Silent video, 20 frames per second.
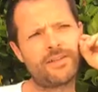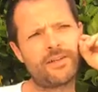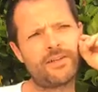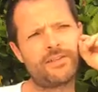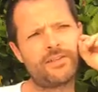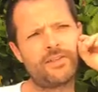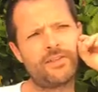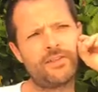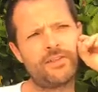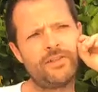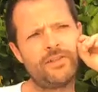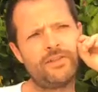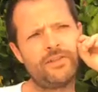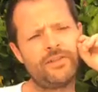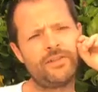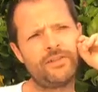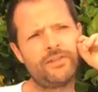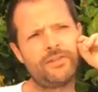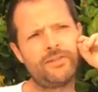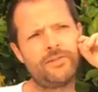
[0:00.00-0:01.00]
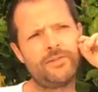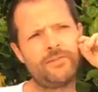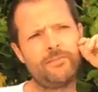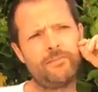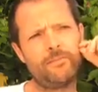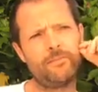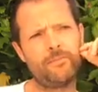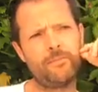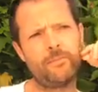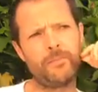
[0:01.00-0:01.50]
to
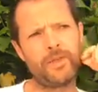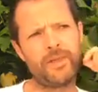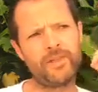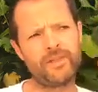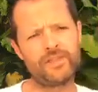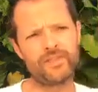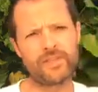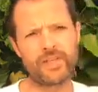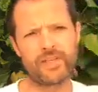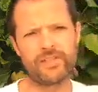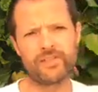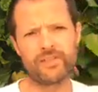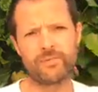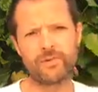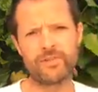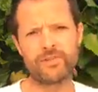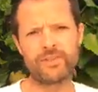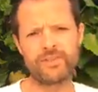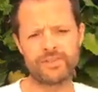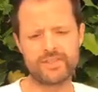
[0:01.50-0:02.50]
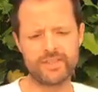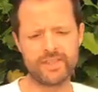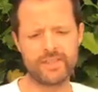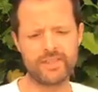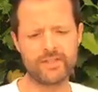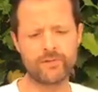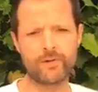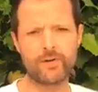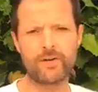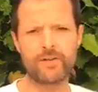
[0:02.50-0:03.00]
be the change you want to see in
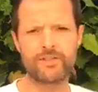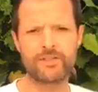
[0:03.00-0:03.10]
the world.